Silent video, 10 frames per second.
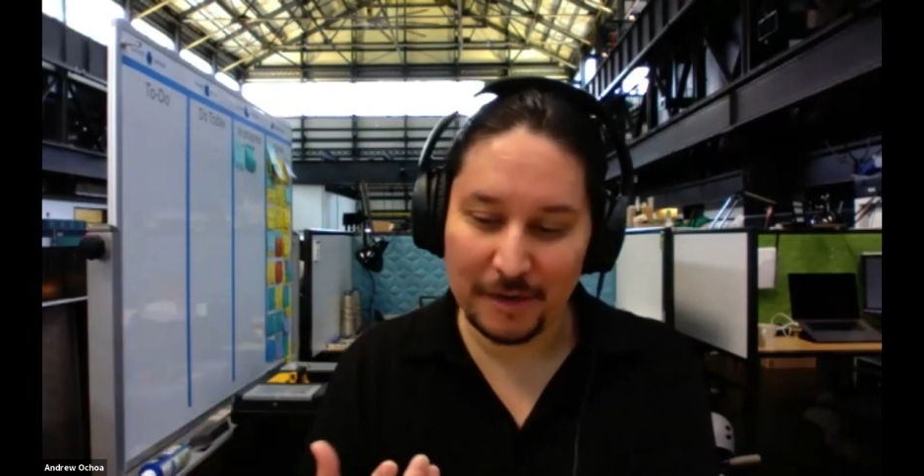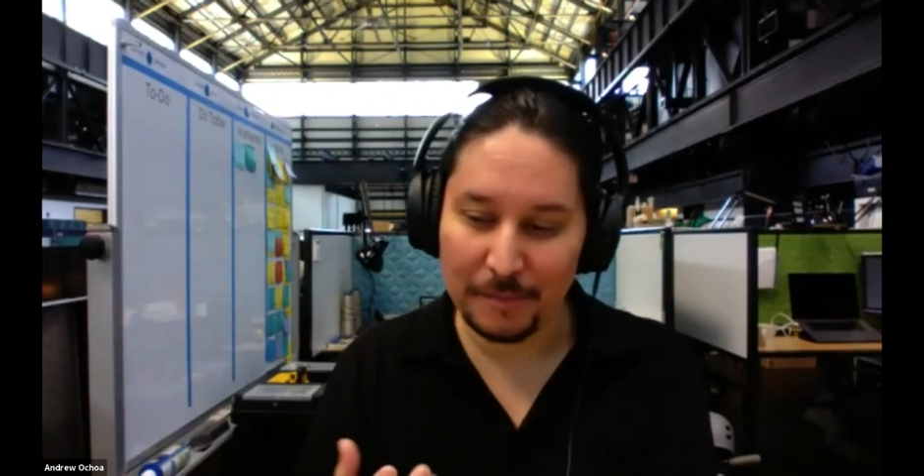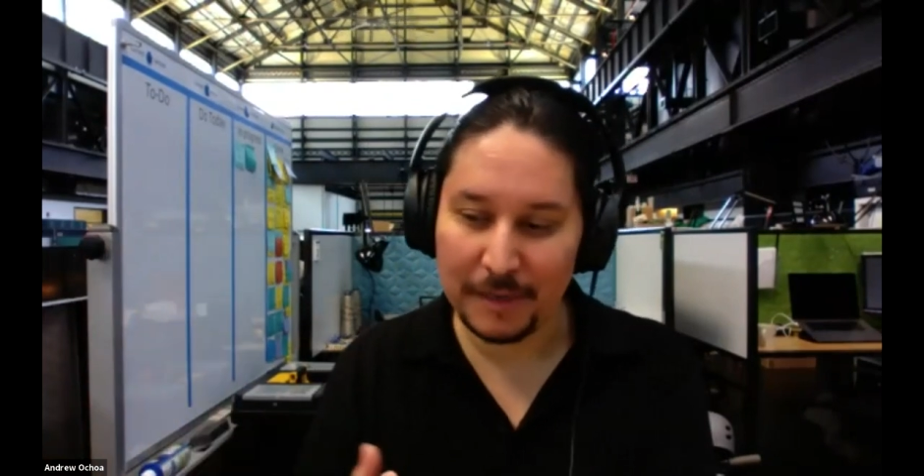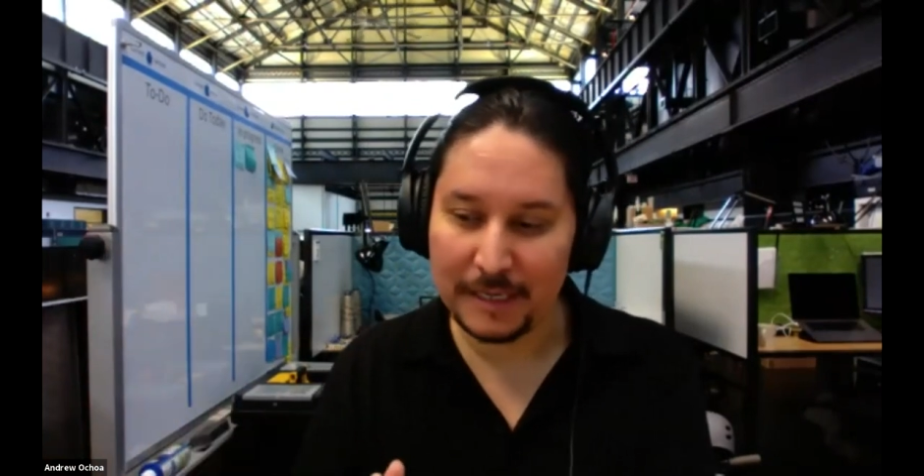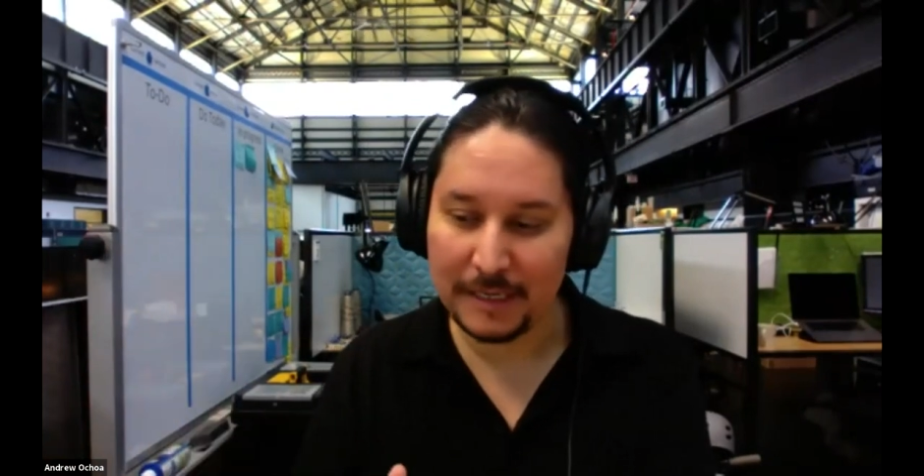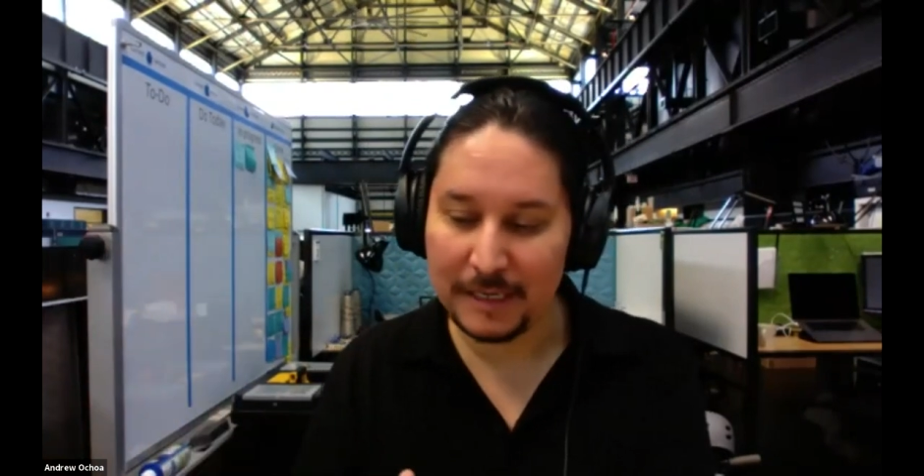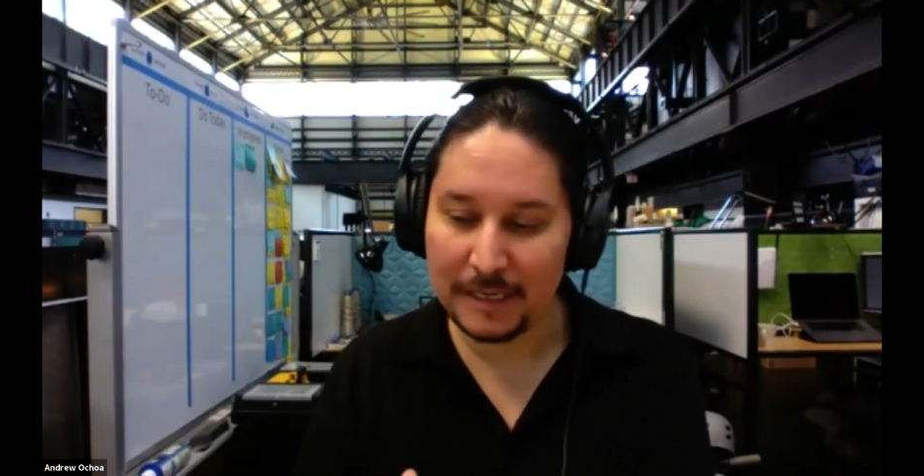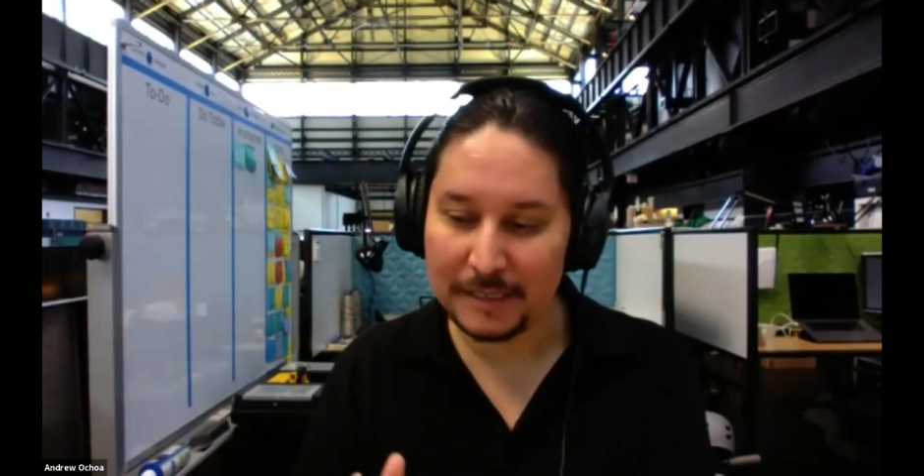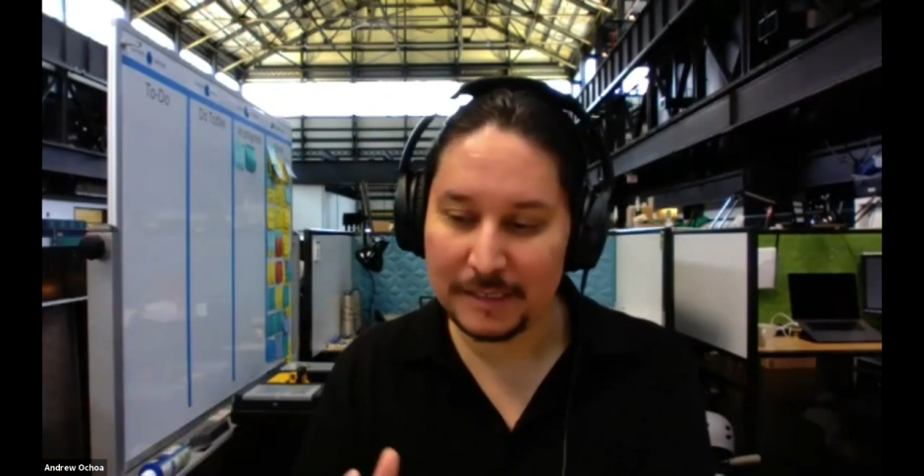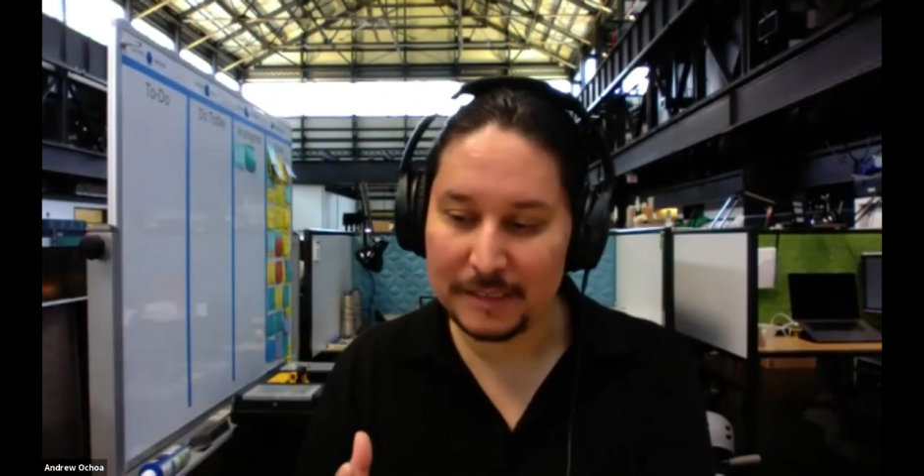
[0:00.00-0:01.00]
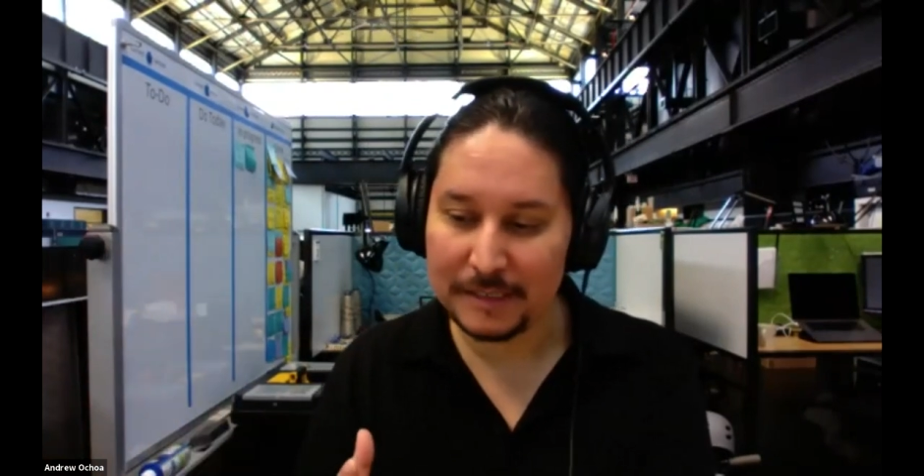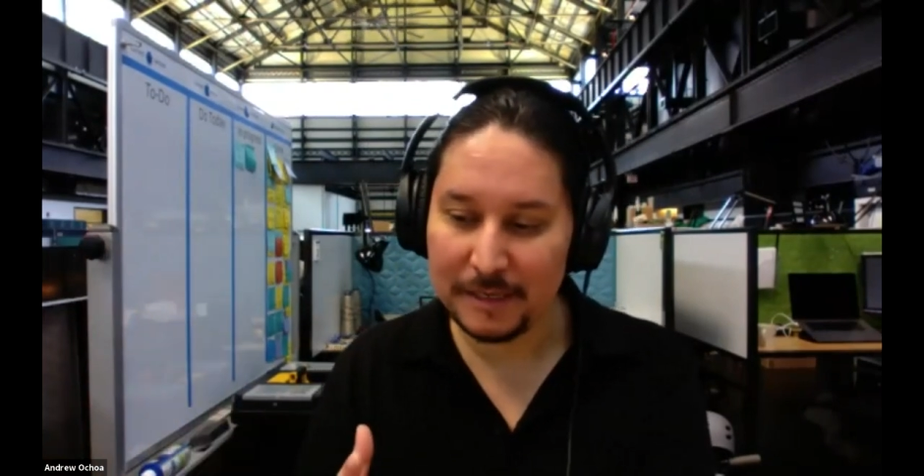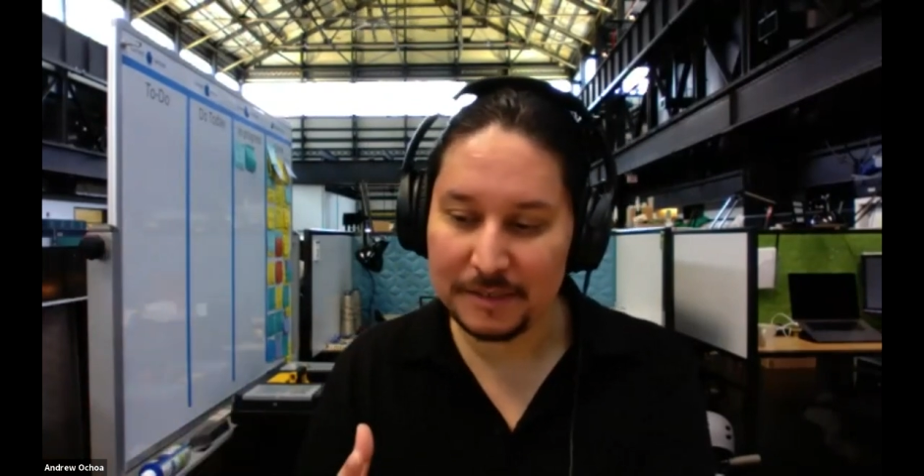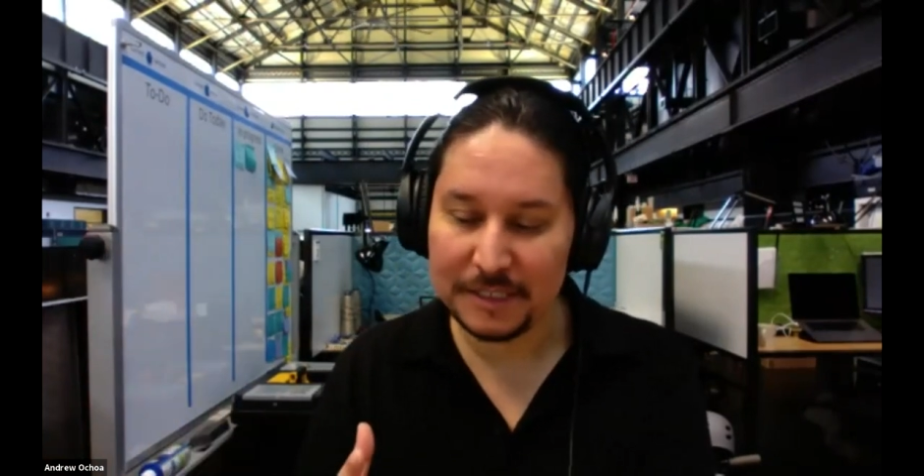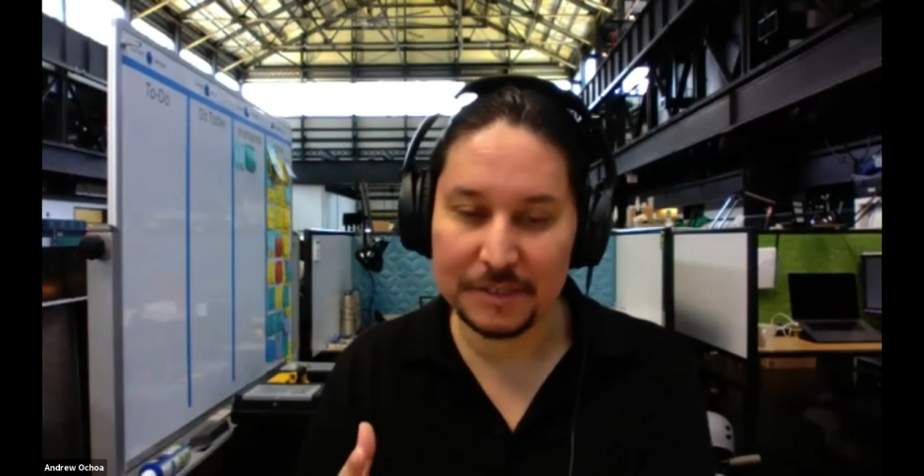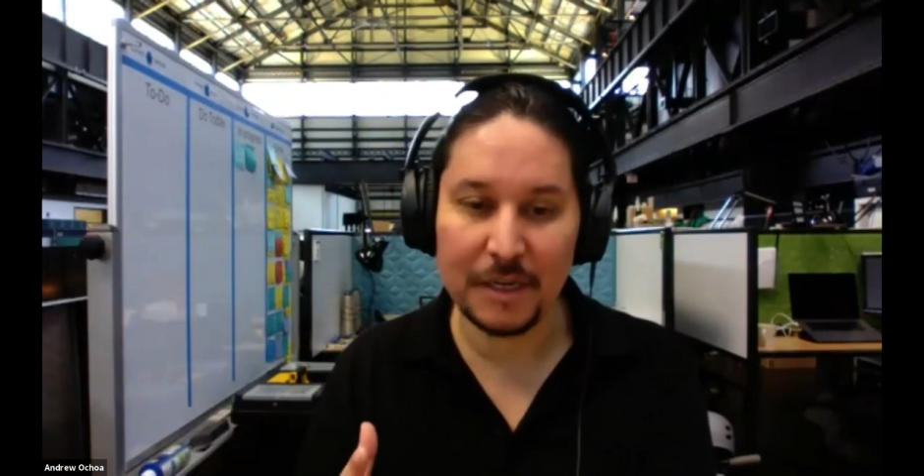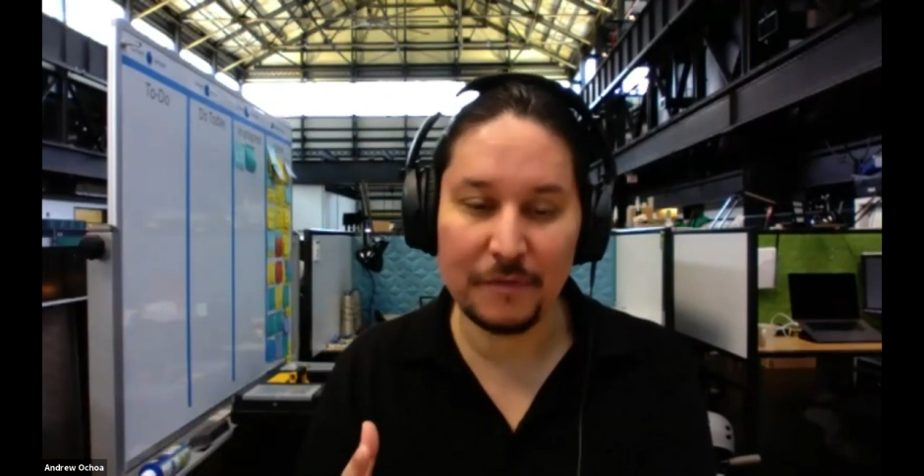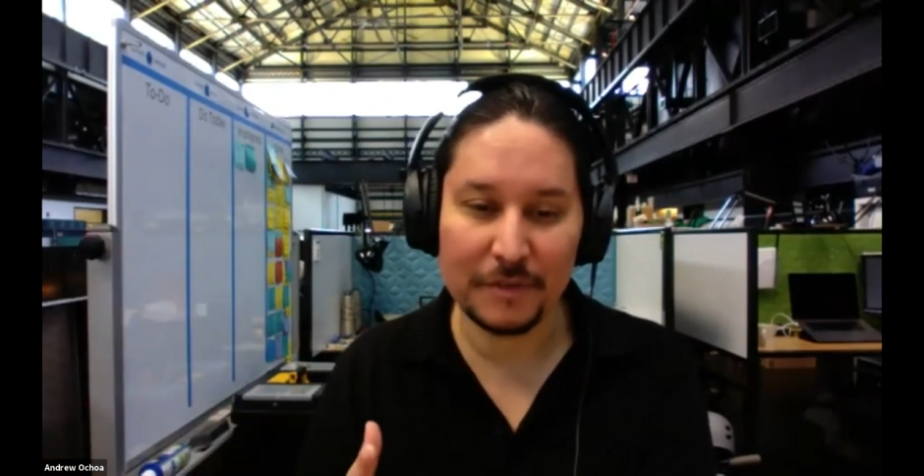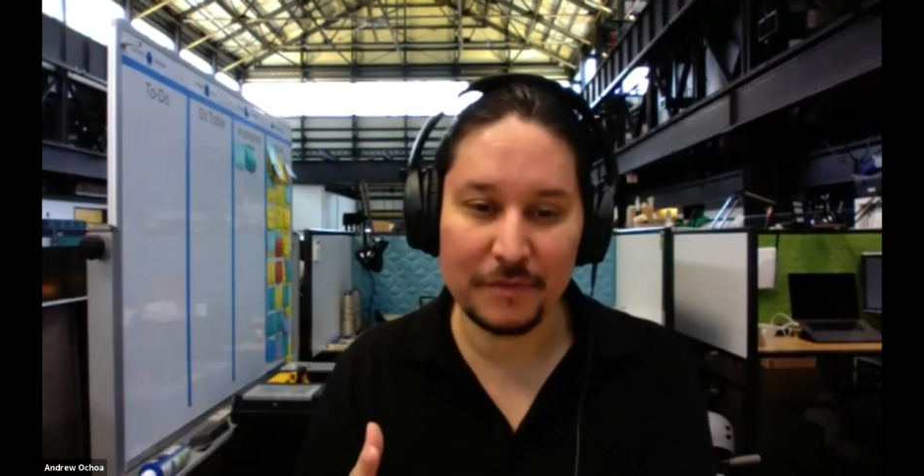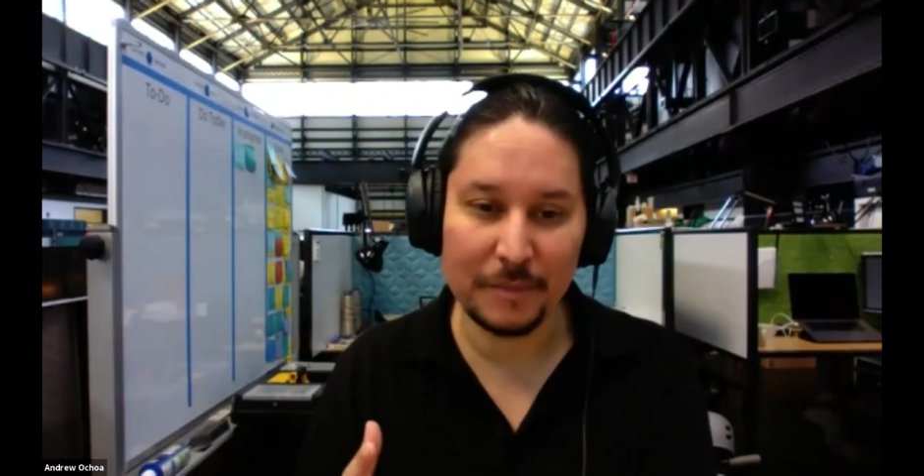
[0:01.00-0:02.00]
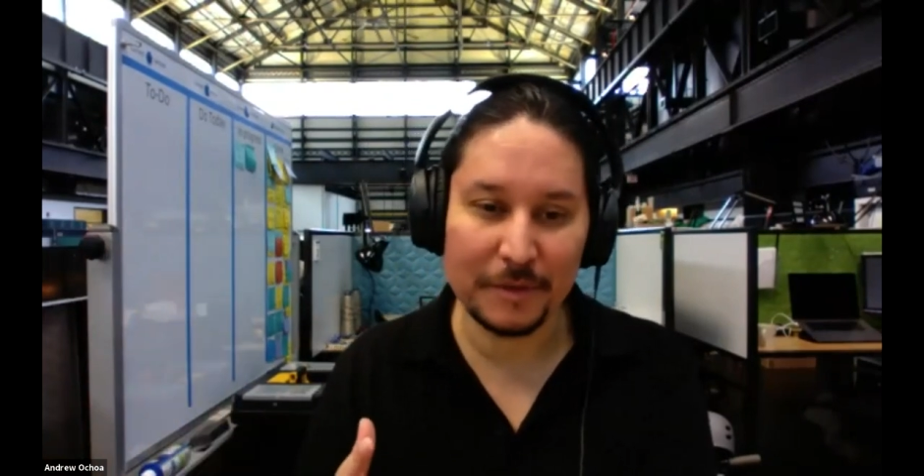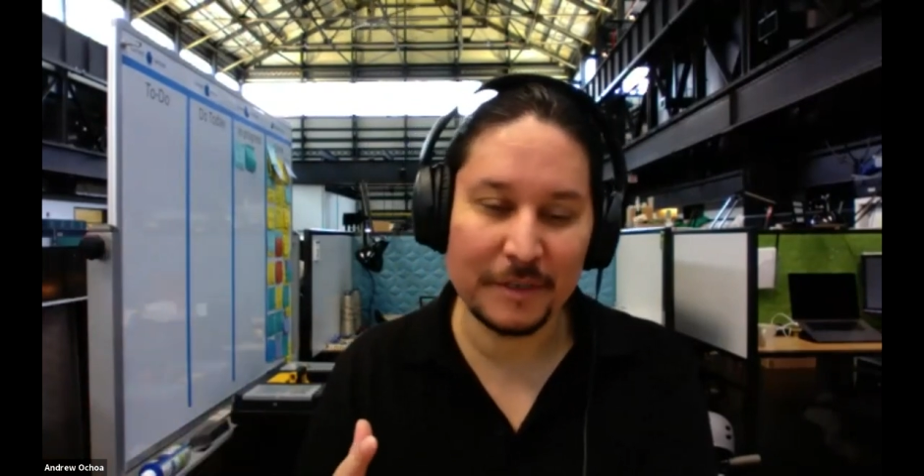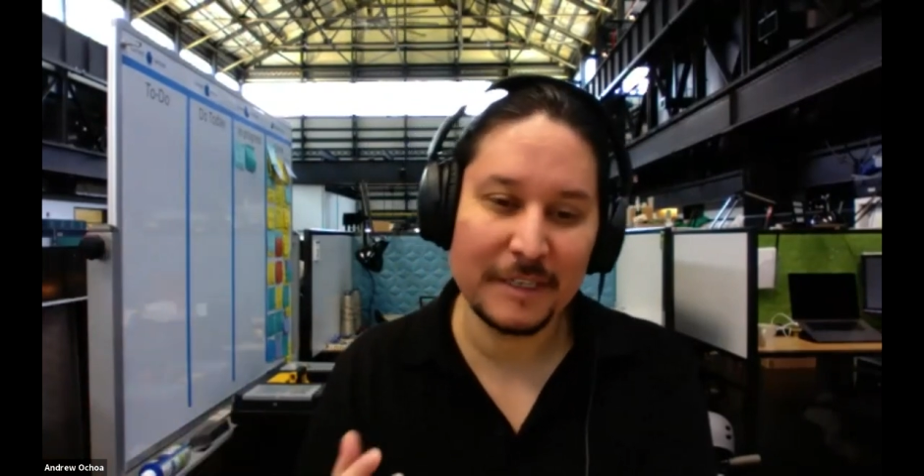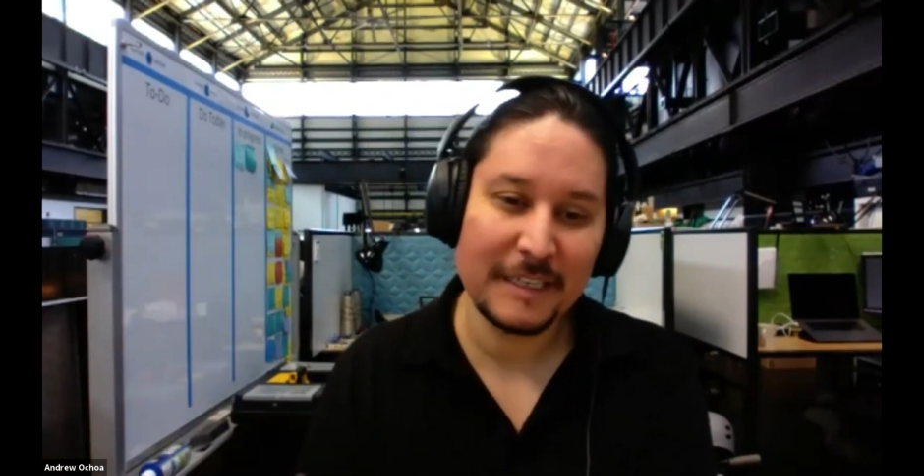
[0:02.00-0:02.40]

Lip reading: main, our senior software developer,